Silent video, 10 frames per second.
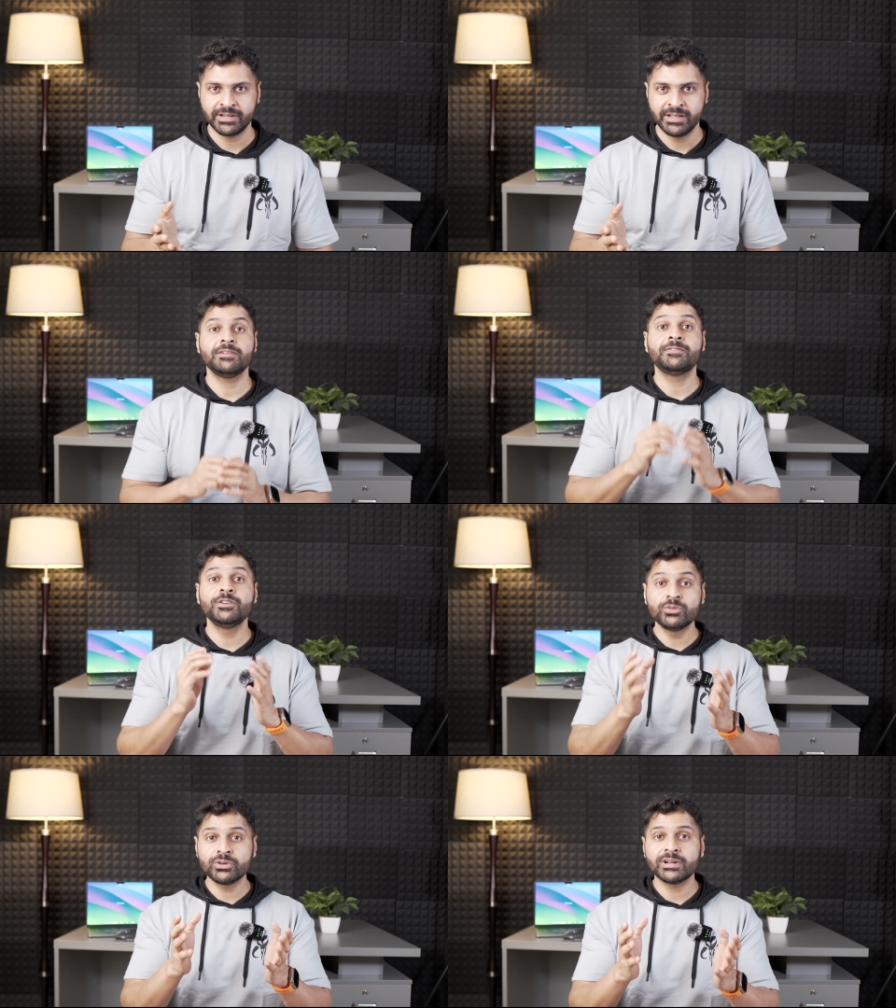If
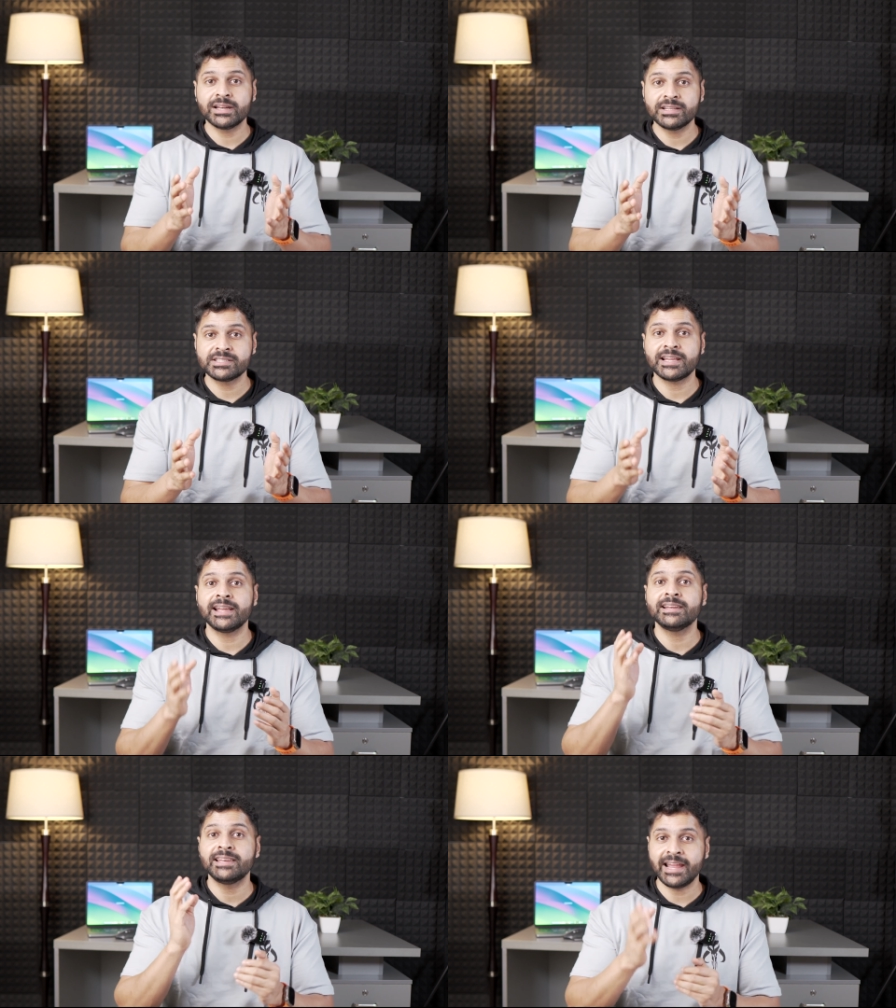you don't
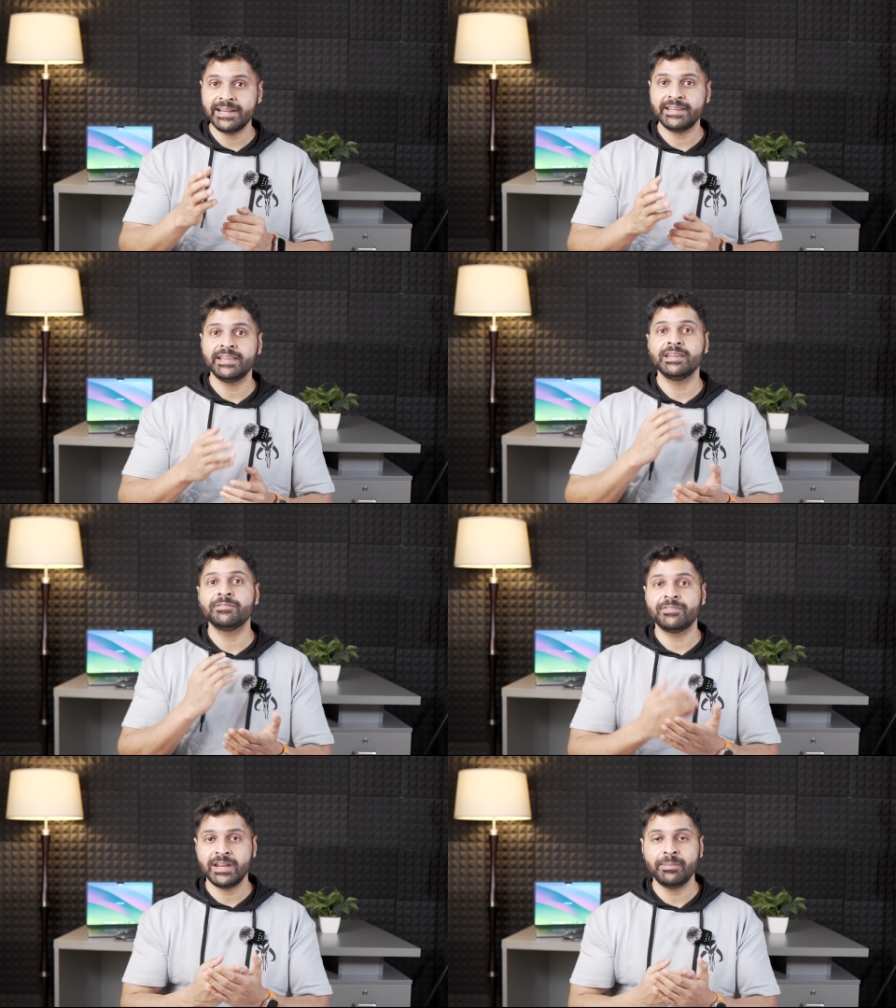understand lighting,
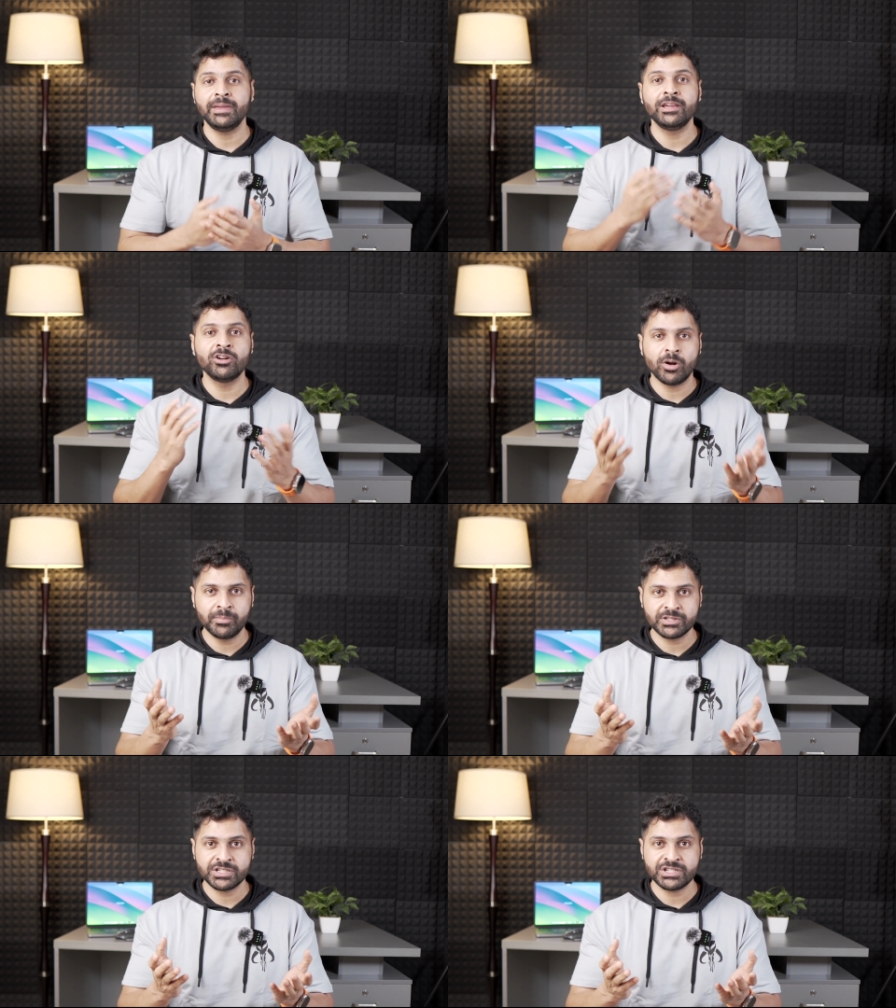framing,
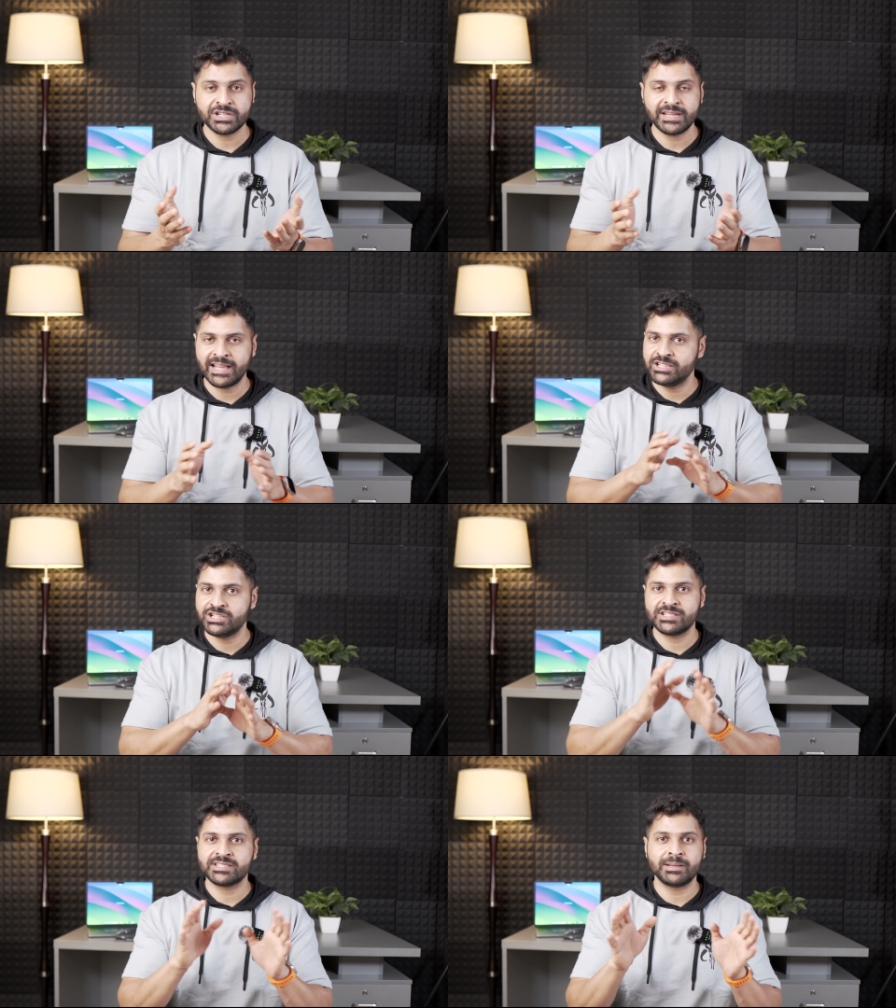composition and
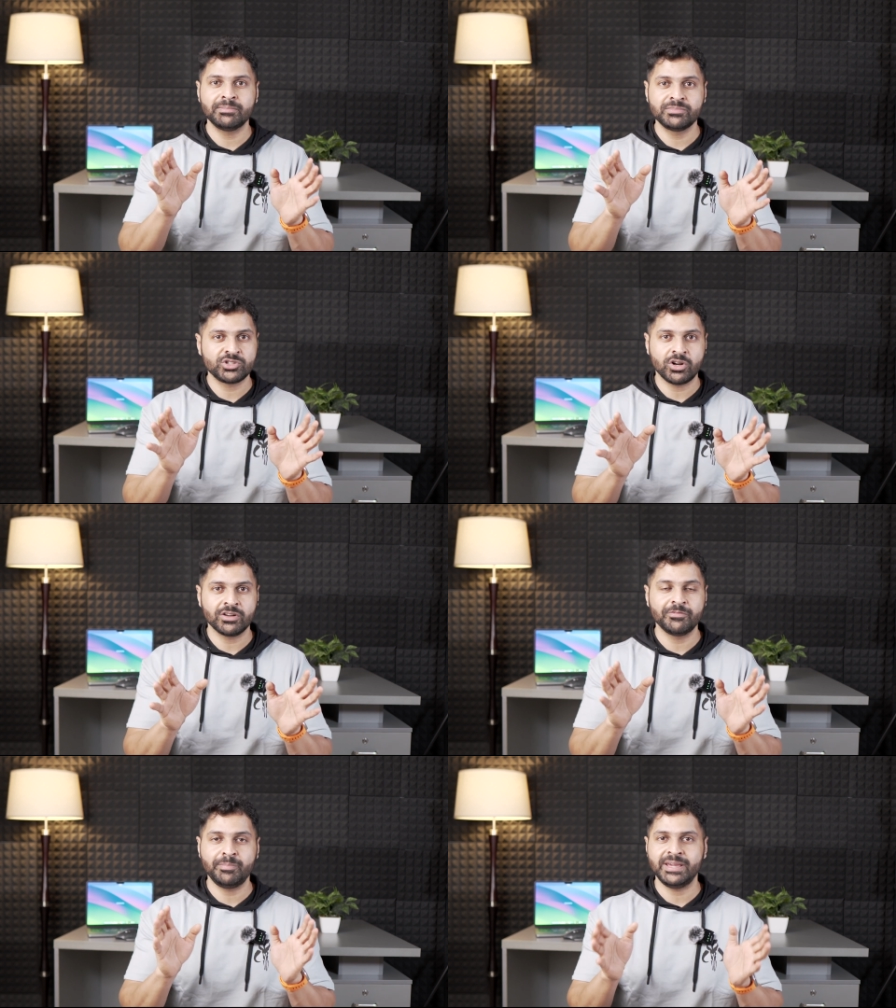just some sort
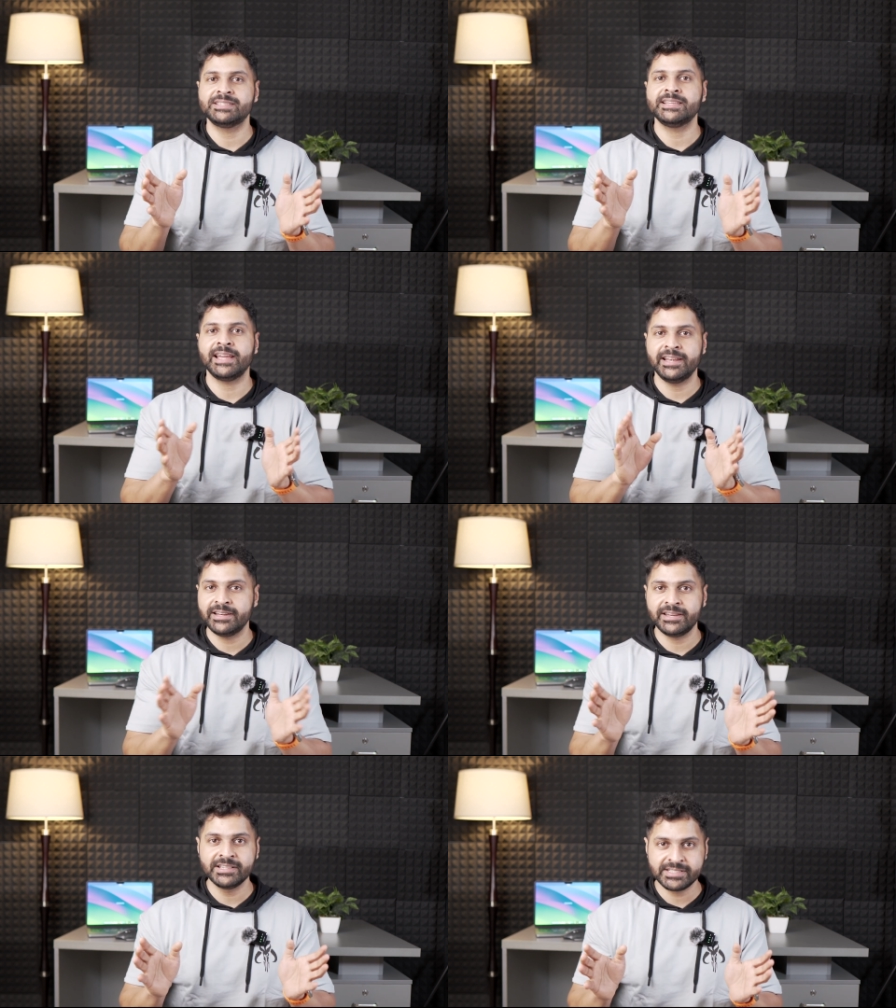of basic
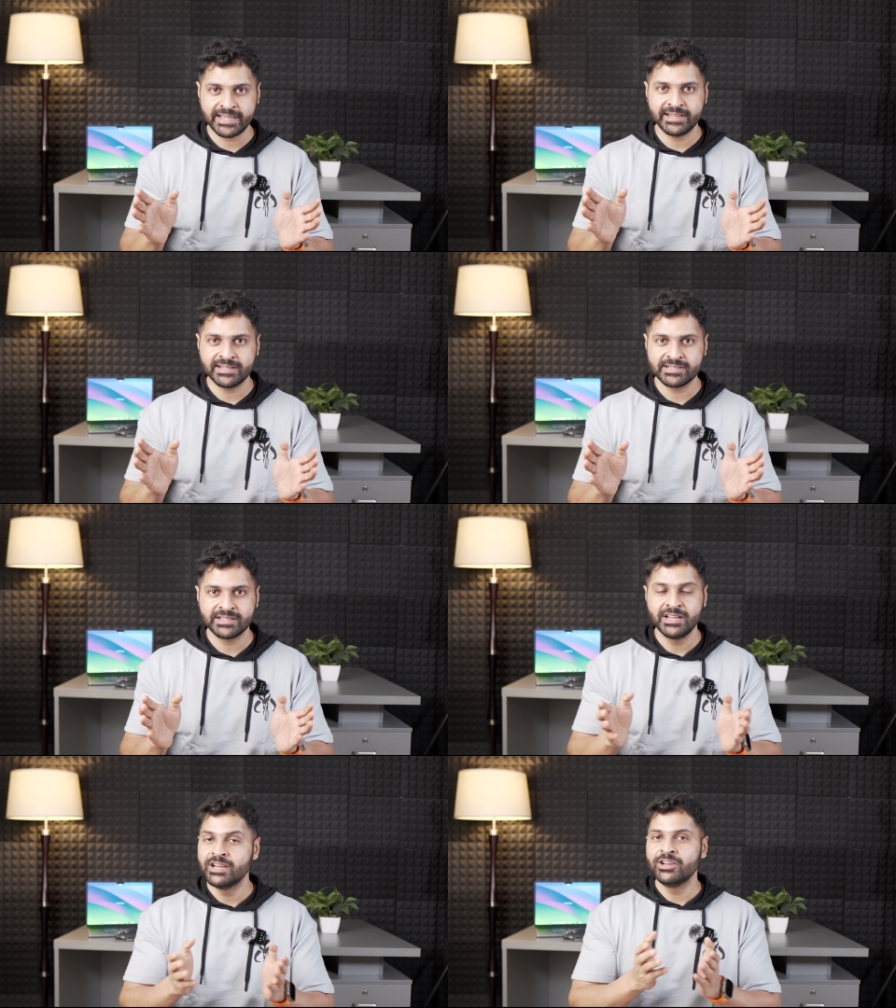editing skills,
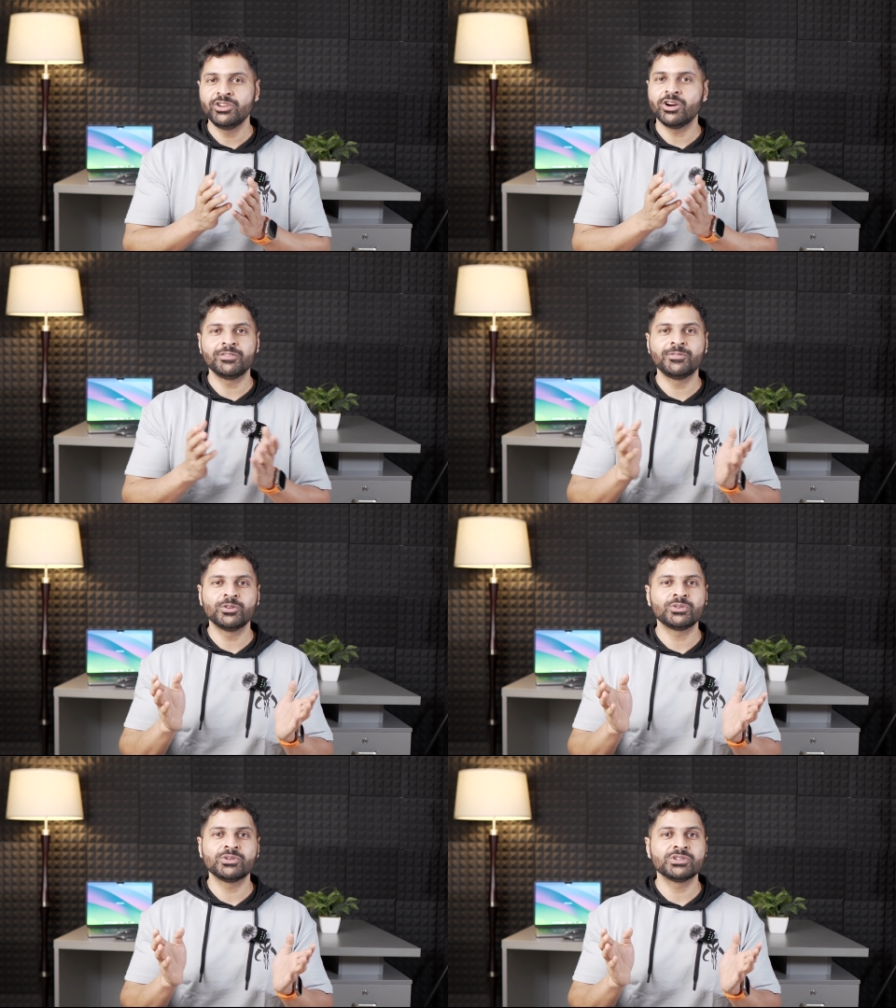your
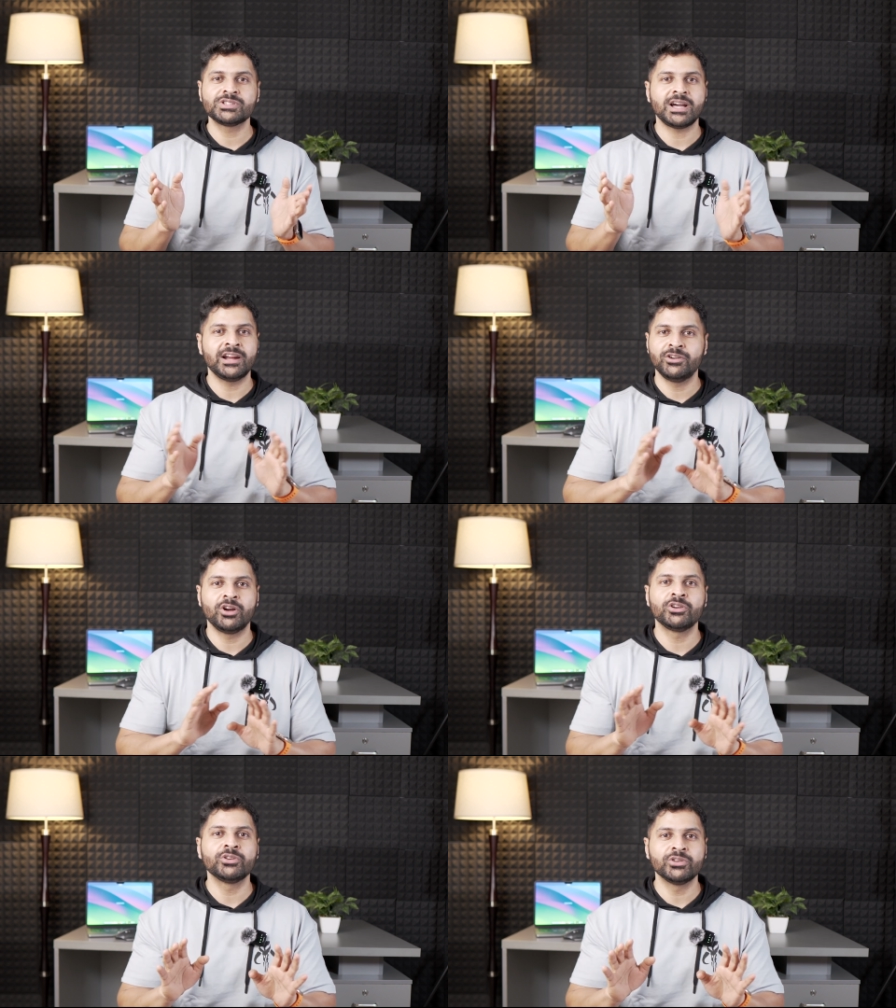photos are
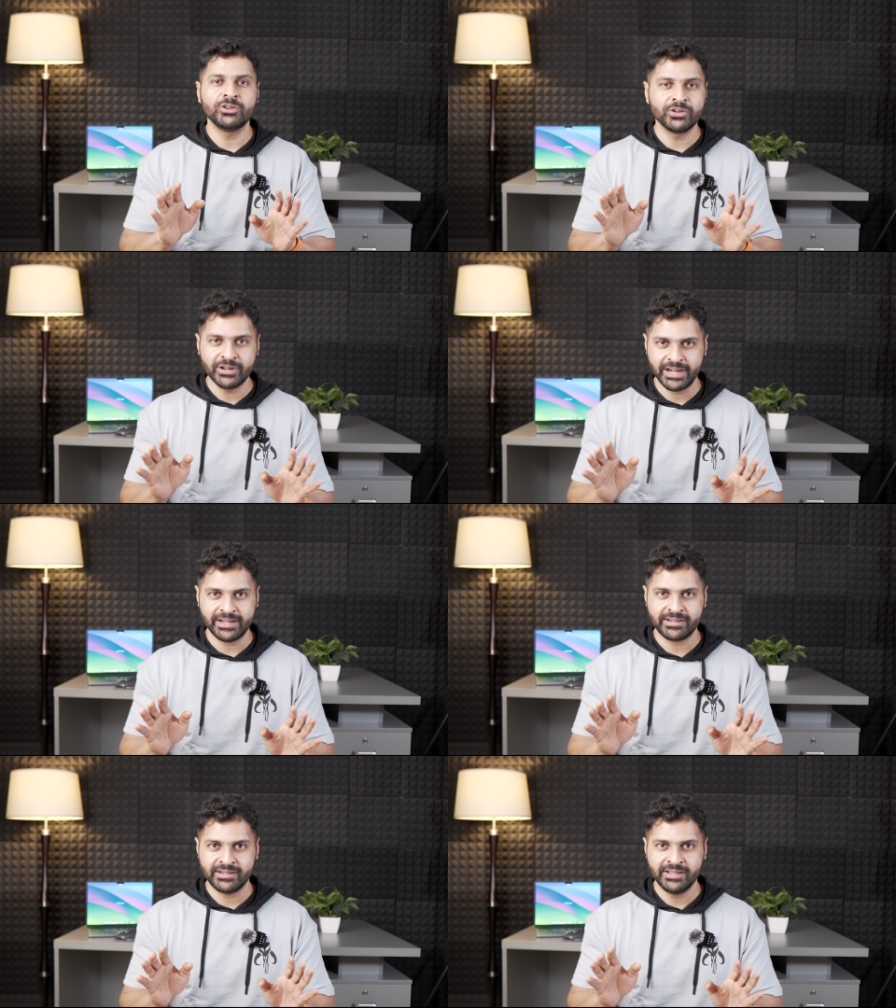not going to look
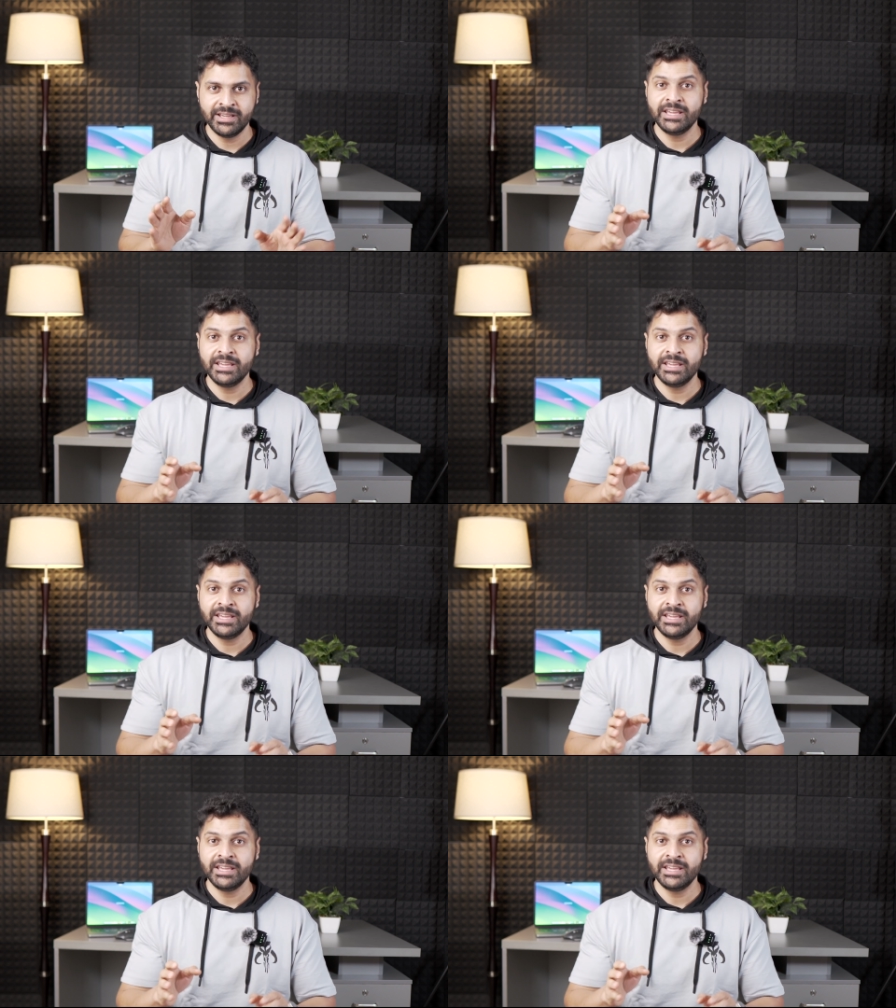great,